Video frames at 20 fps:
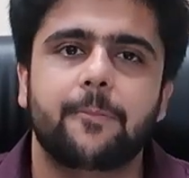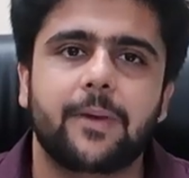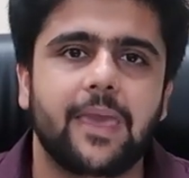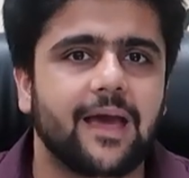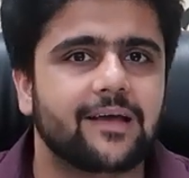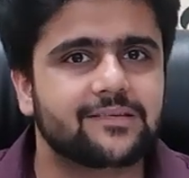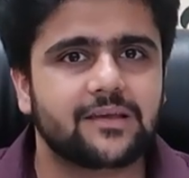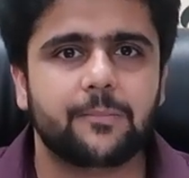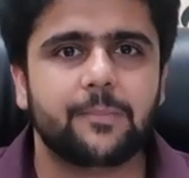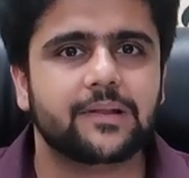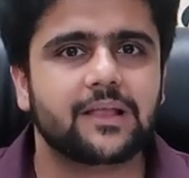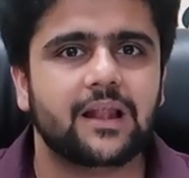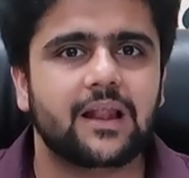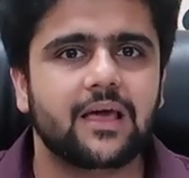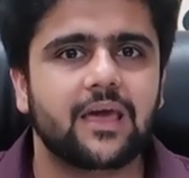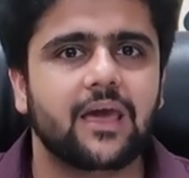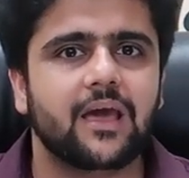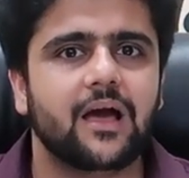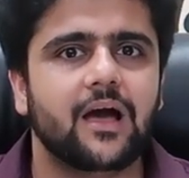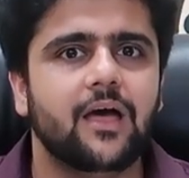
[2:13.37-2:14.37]
Now, how will
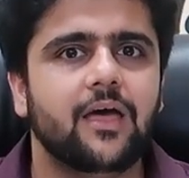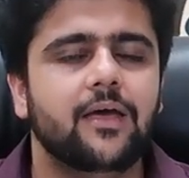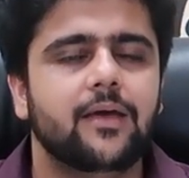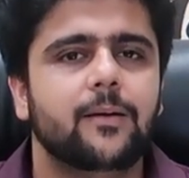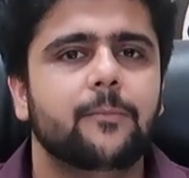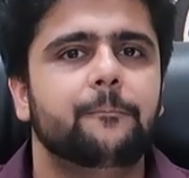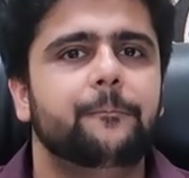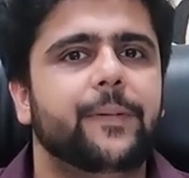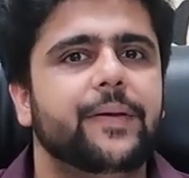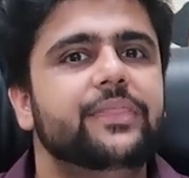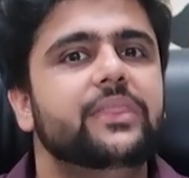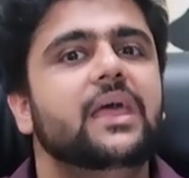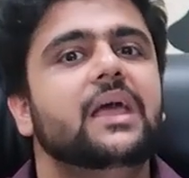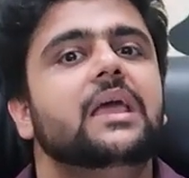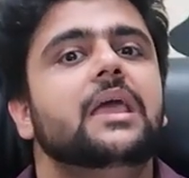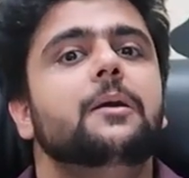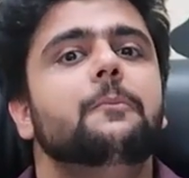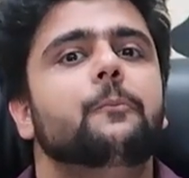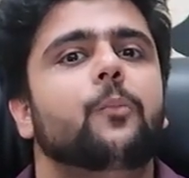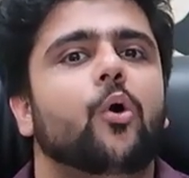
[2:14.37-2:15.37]
we know? By
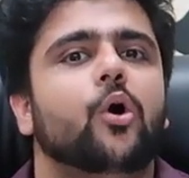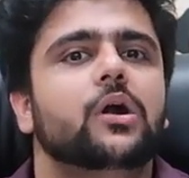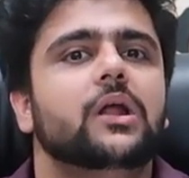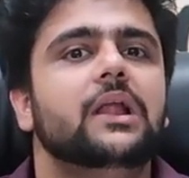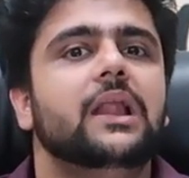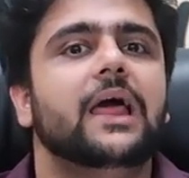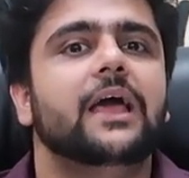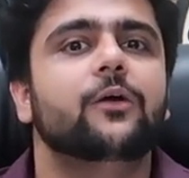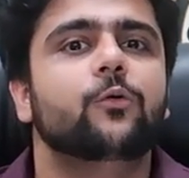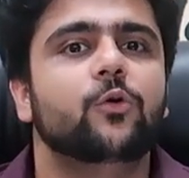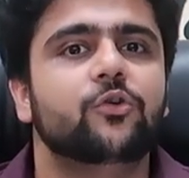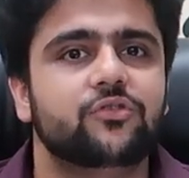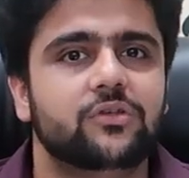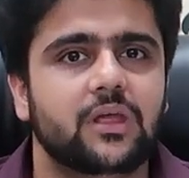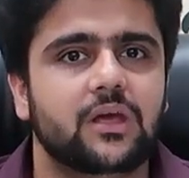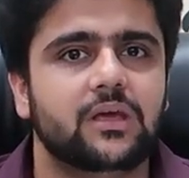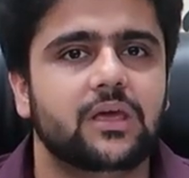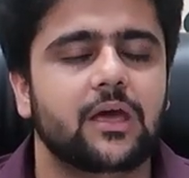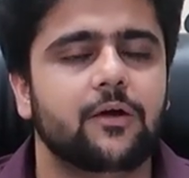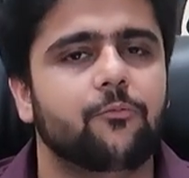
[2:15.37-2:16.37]
looking at a person's
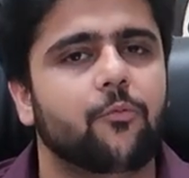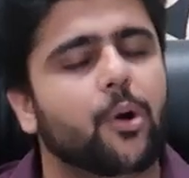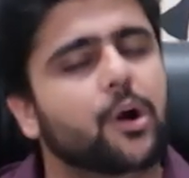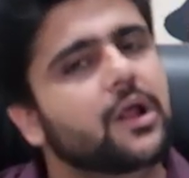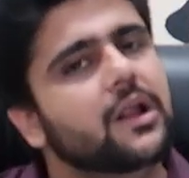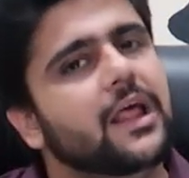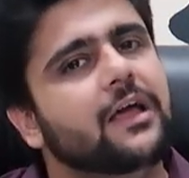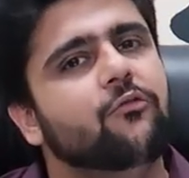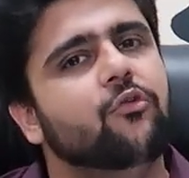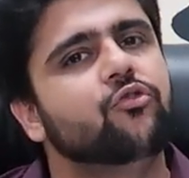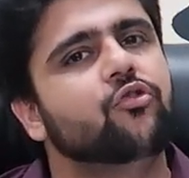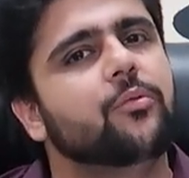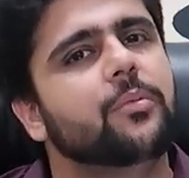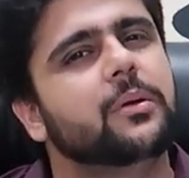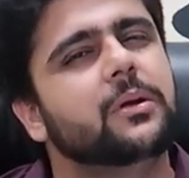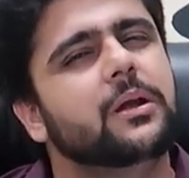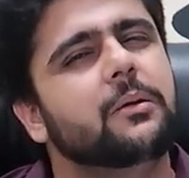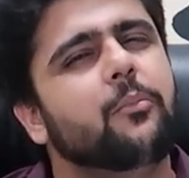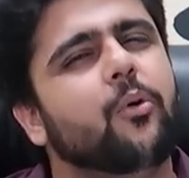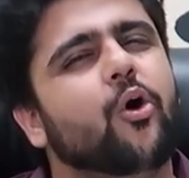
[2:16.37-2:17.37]
body language. Many
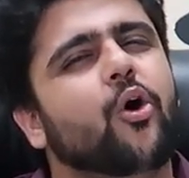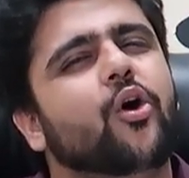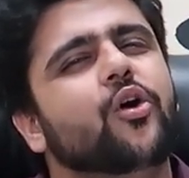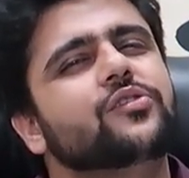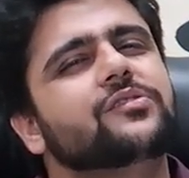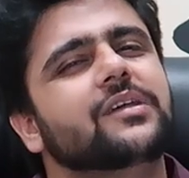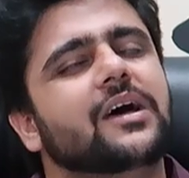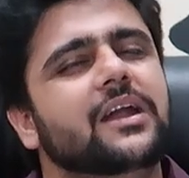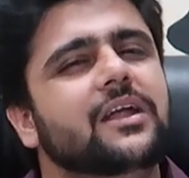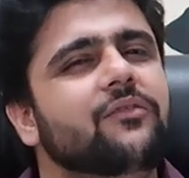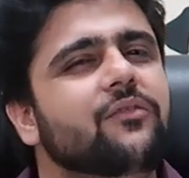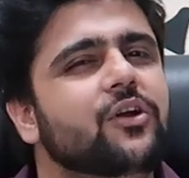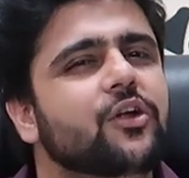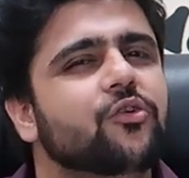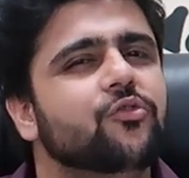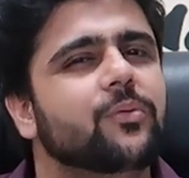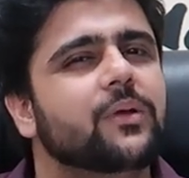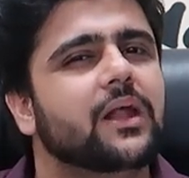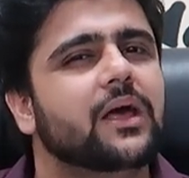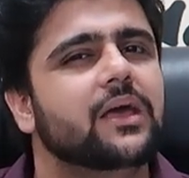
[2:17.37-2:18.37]
videos have been made about
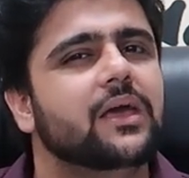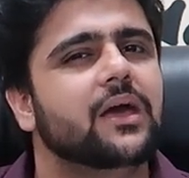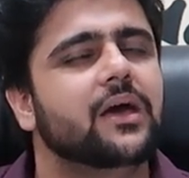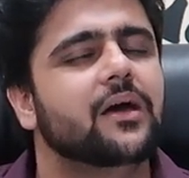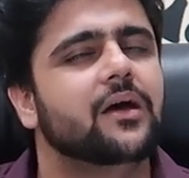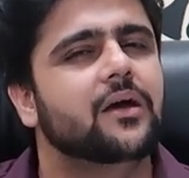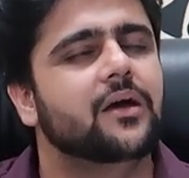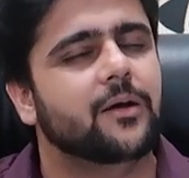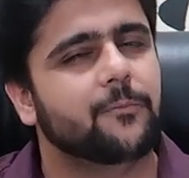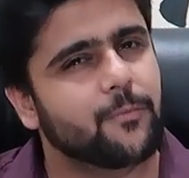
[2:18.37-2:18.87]
body language.